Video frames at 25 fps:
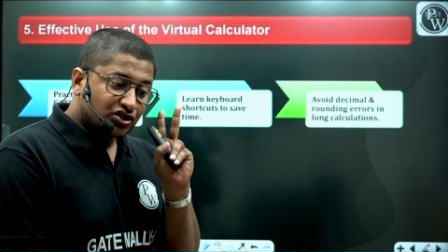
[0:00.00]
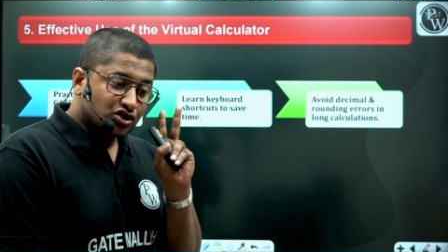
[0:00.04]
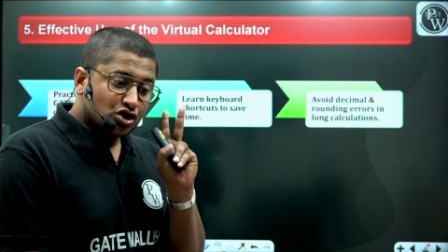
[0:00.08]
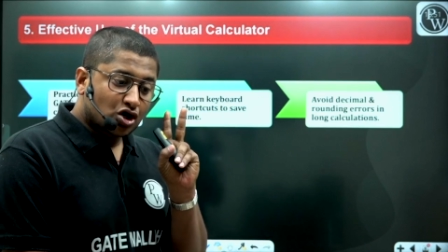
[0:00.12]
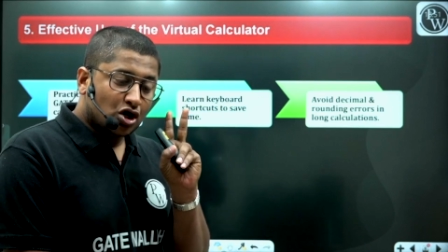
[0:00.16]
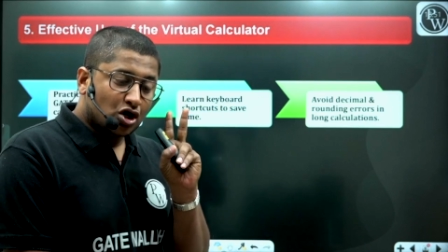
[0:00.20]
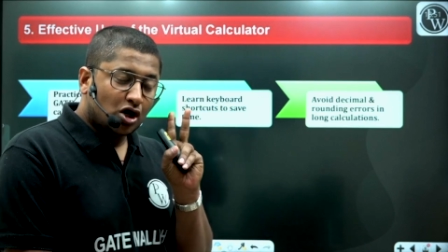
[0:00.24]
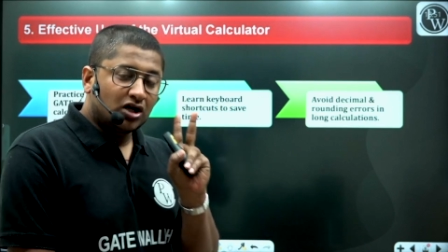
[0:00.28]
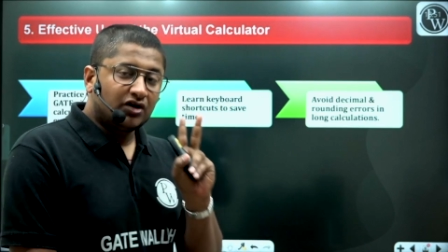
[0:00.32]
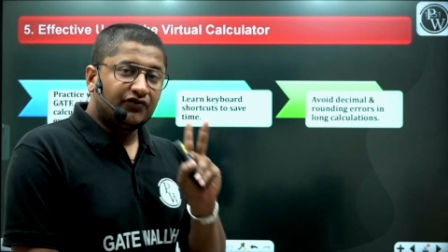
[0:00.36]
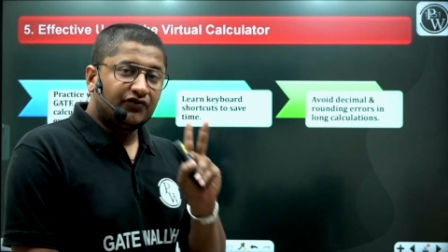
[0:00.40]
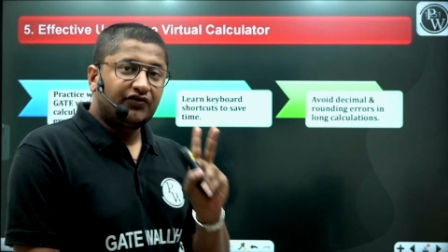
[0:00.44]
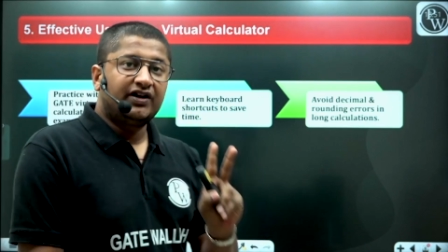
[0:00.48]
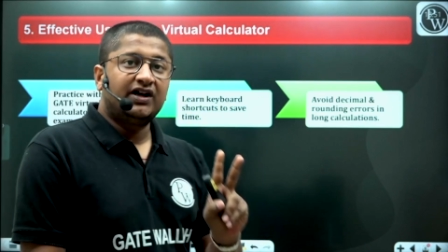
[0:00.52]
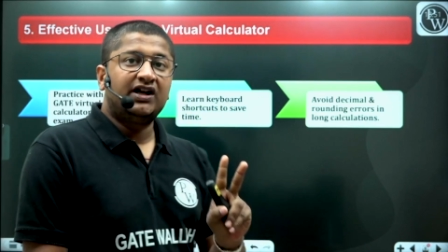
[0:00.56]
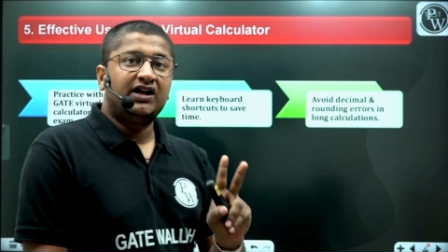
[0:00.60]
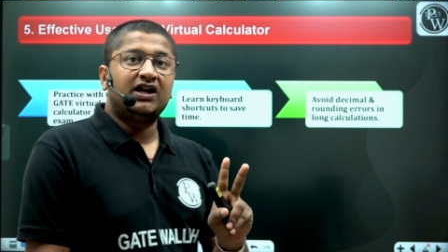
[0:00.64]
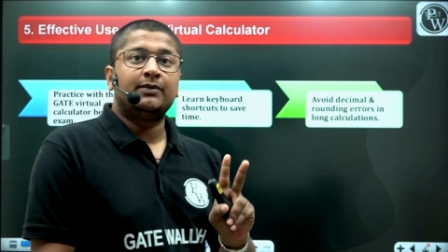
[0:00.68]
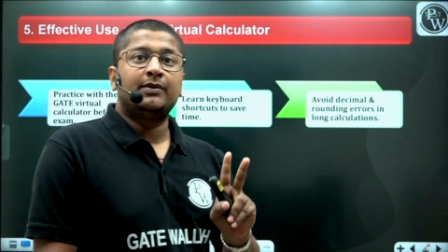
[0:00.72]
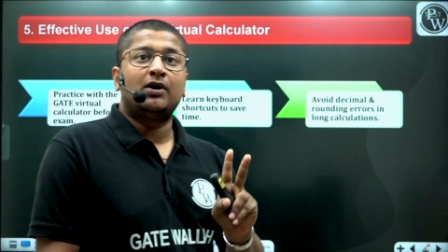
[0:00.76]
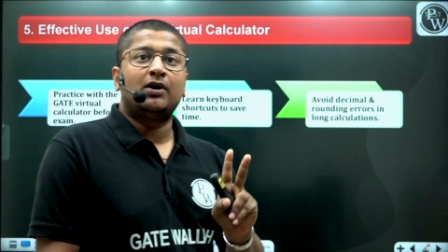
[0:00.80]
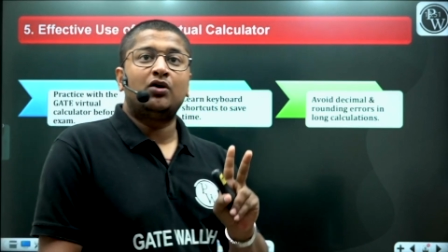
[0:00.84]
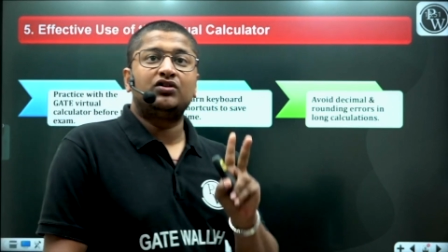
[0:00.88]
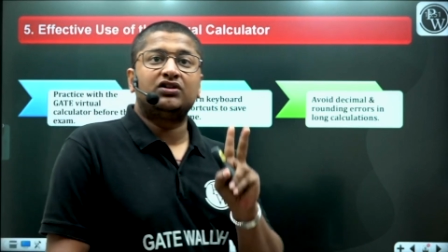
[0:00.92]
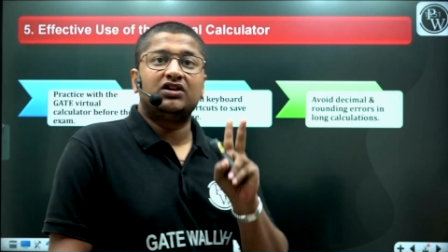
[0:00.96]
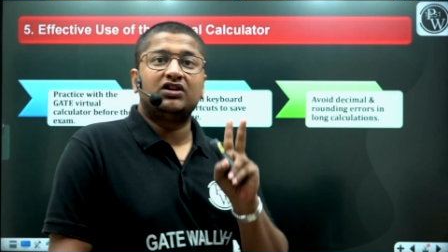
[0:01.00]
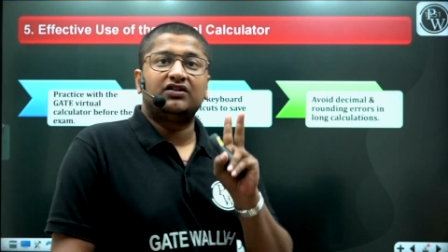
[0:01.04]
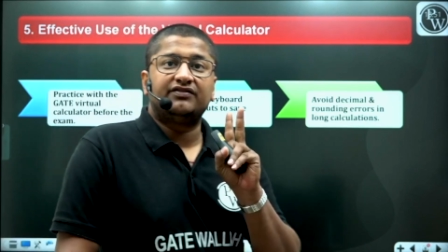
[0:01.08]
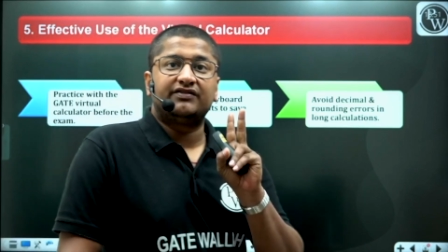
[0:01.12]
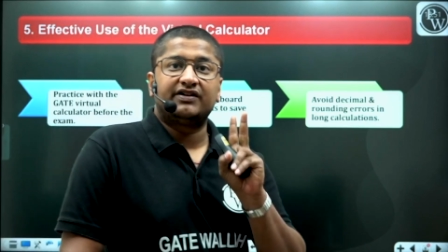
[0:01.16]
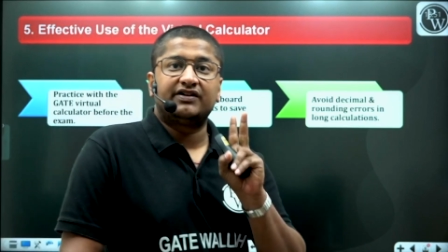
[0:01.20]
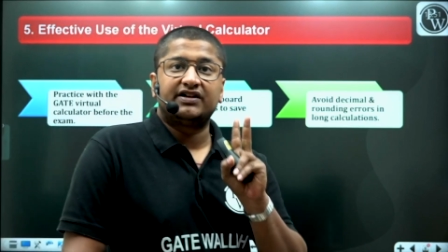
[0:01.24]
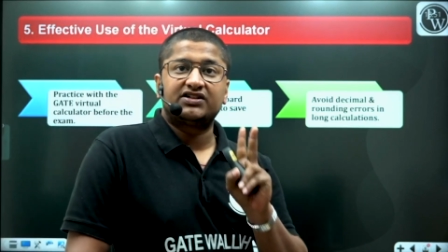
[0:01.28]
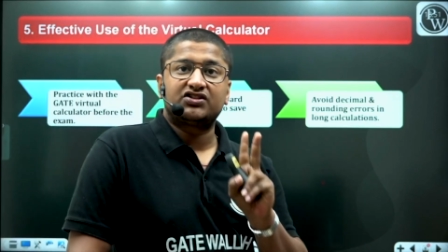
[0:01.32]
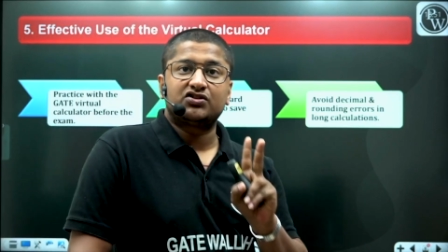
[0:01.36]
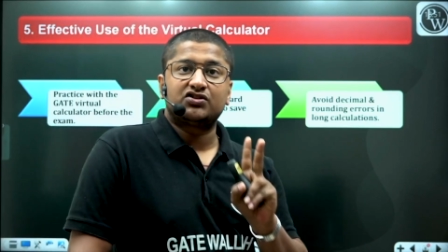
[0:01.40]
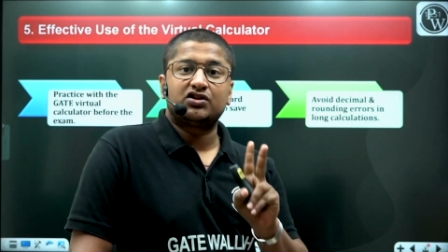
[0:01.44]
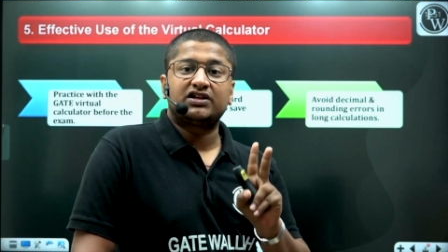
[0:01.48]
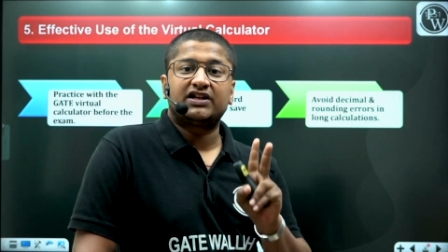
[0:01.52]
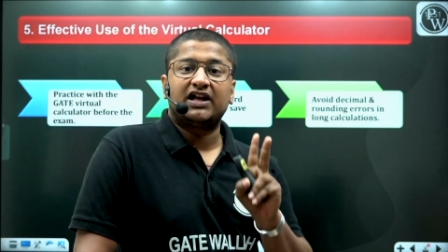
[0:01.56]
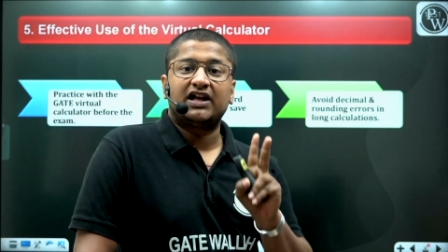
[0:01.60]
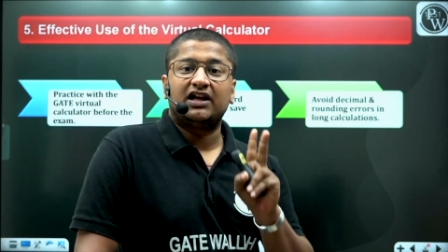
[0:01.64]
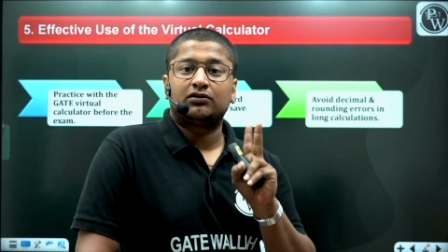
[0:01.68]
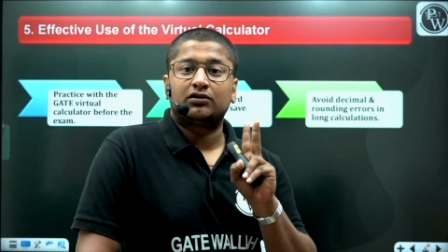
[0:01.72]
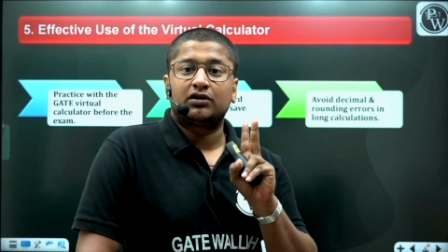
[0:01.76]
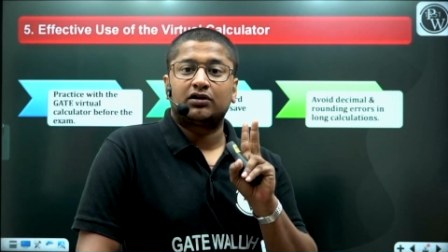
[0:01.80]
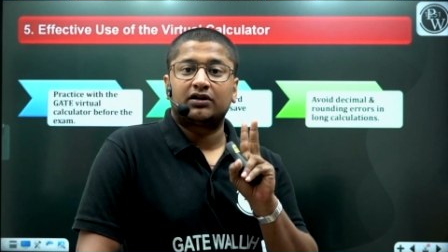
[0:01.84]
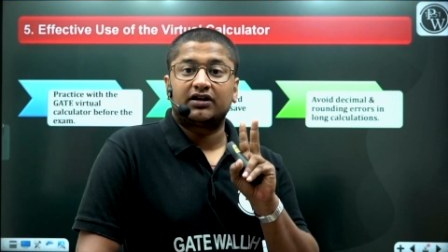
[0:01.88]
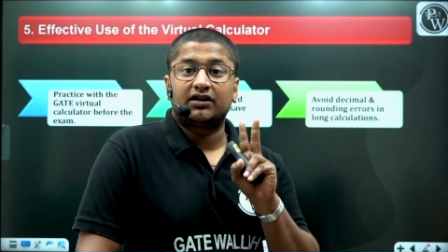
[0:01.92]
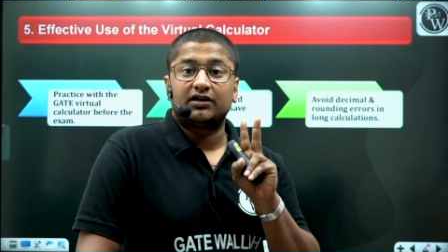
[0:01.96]
confident about the virtual
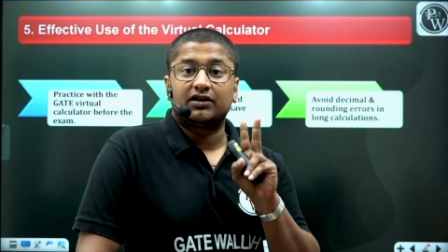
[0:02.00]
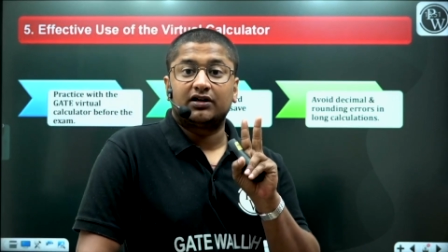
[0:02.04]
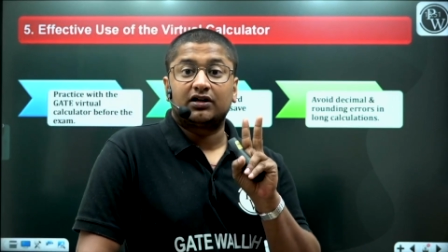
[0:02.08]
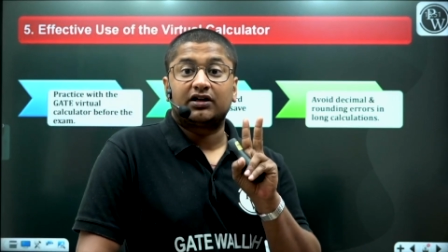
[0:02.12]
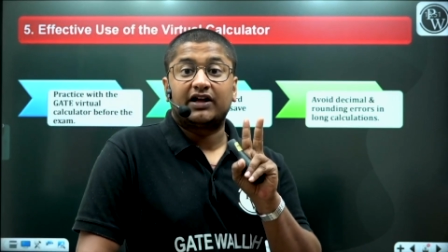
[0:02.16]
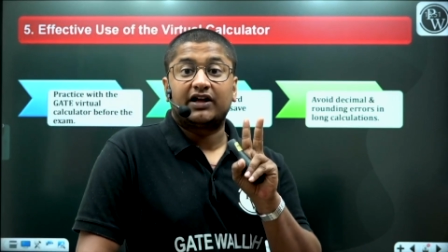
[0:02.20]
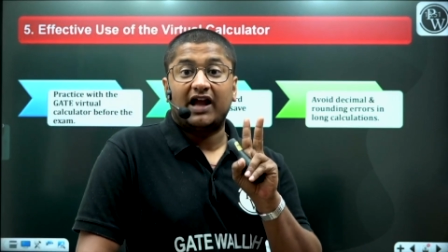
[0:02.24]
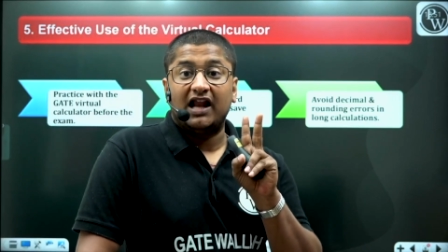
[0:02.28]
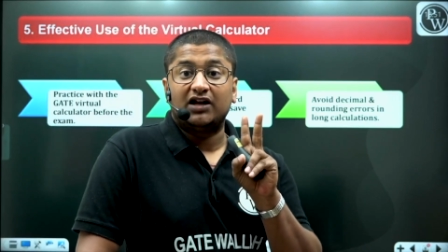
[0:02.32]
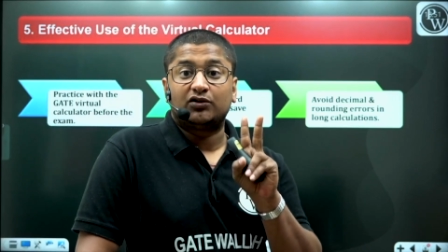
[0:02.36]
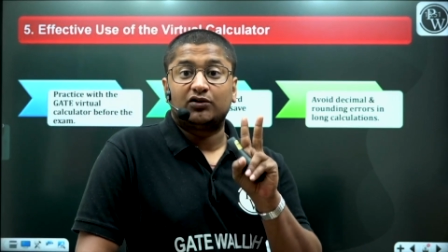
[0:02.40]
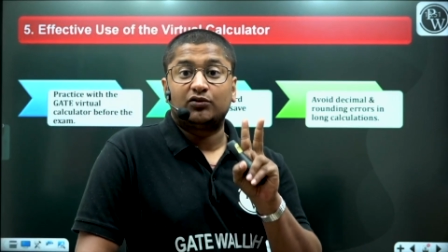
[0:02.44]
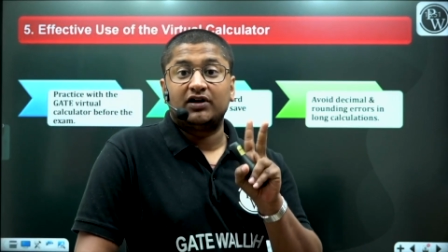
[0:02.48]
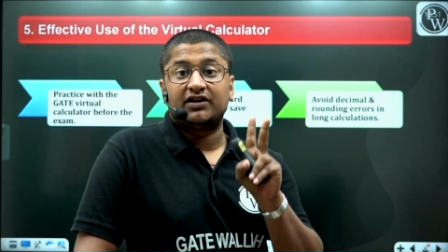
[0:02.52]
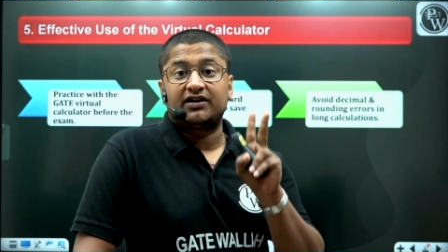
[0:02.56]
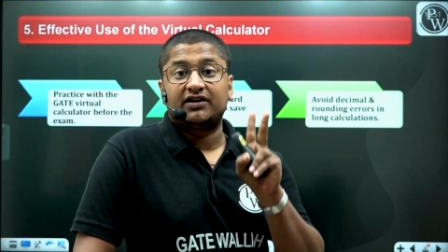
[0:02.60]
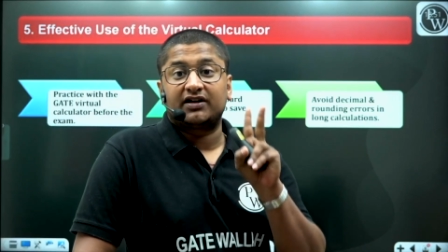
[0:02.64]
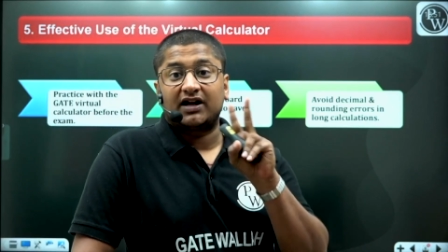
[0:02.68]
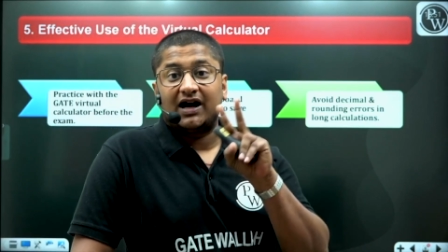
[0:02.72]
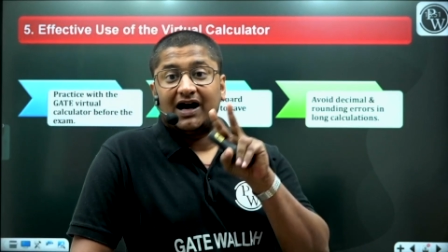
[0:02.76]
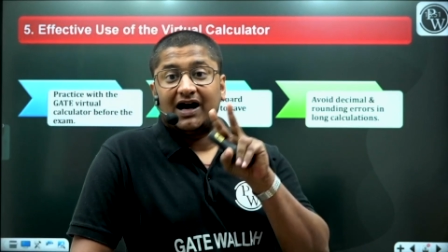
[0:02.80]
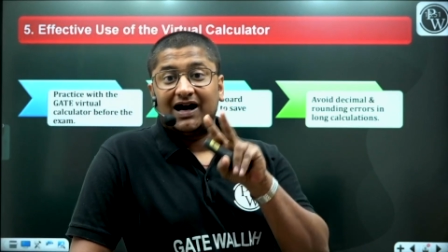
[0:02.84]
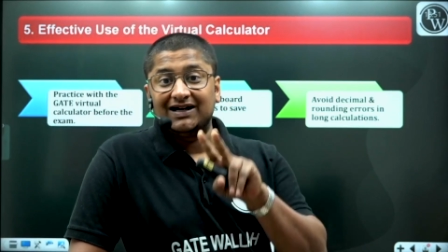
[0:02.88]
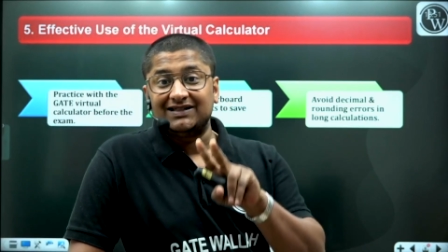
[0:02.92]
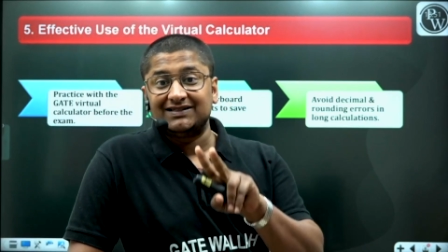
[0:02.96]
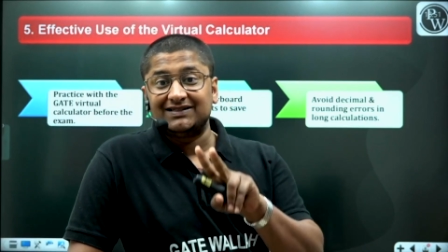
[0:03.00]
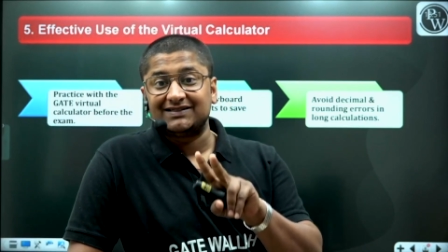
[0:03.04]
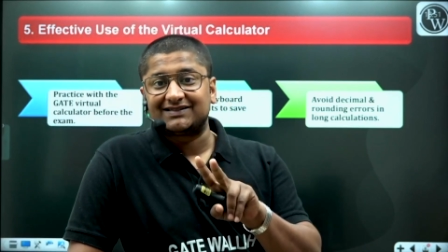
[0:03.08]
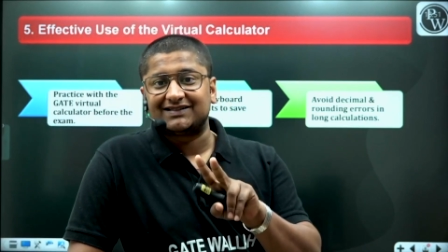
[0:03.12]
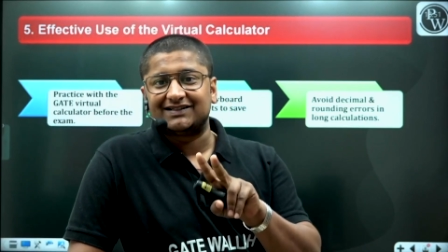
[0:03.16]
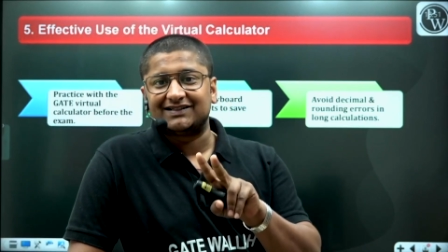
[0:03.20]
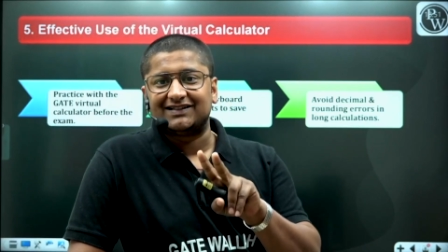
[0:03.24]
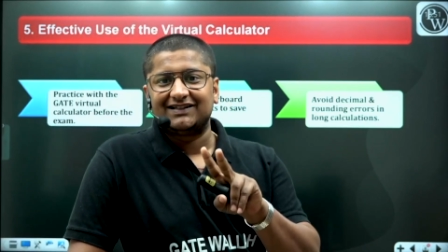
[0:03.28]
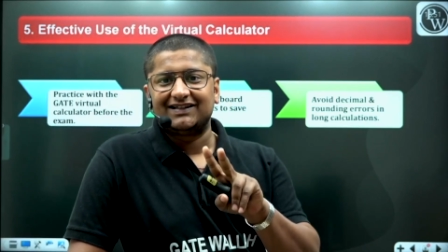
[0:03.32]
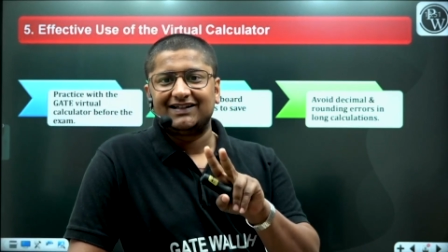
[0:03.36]
calculator, calculator answer,